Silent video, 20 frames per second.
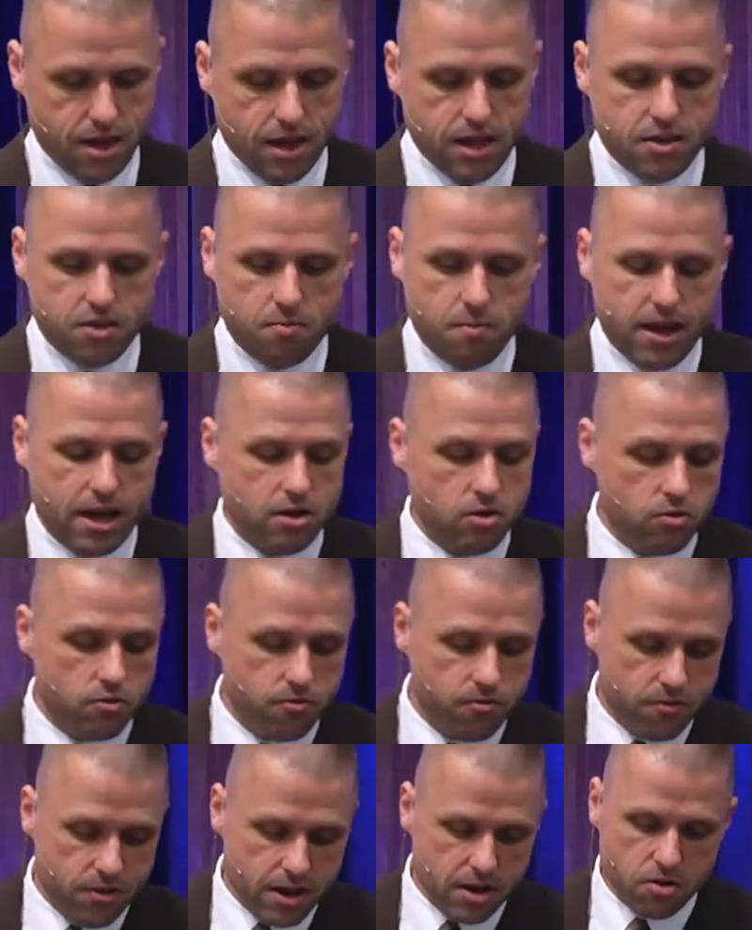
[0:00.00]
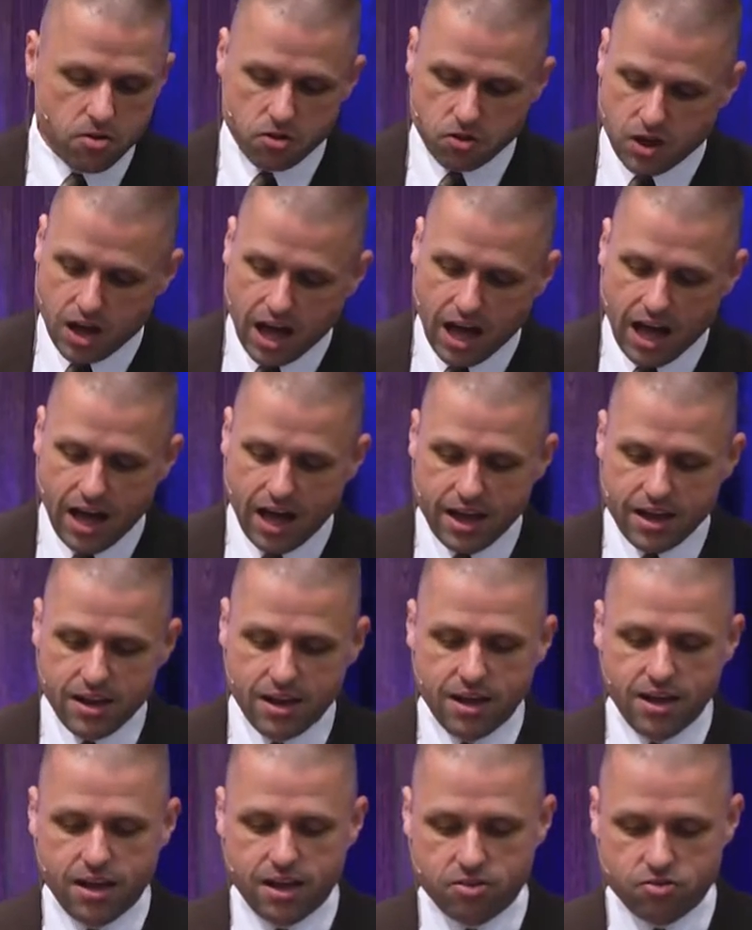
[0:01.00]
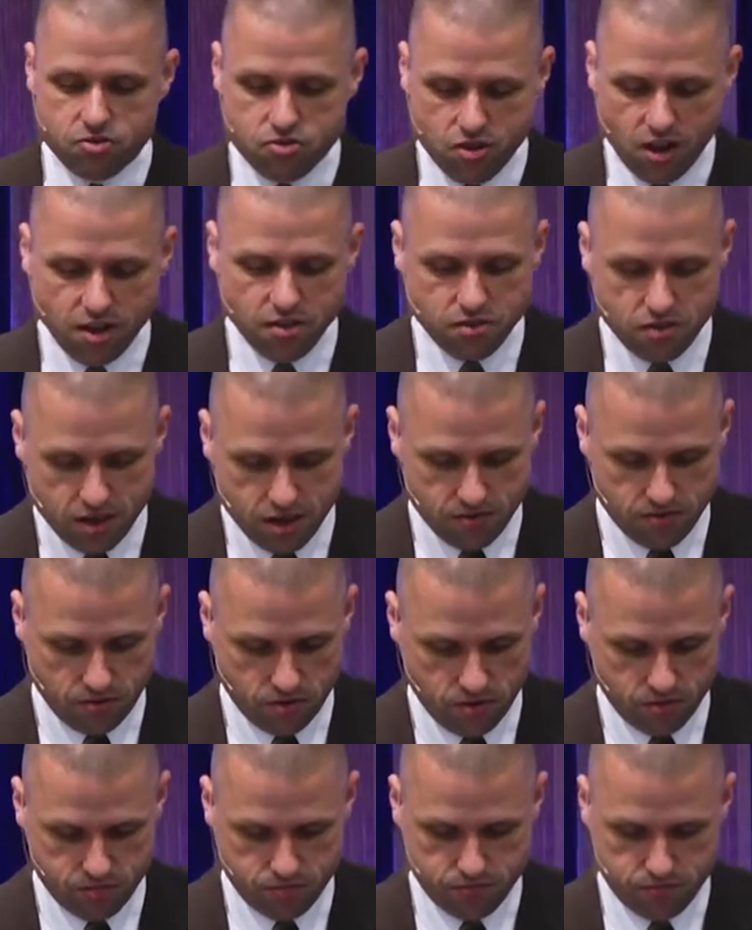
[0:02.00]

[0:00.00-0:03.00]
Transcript: He's a man who fears God and shuns evil.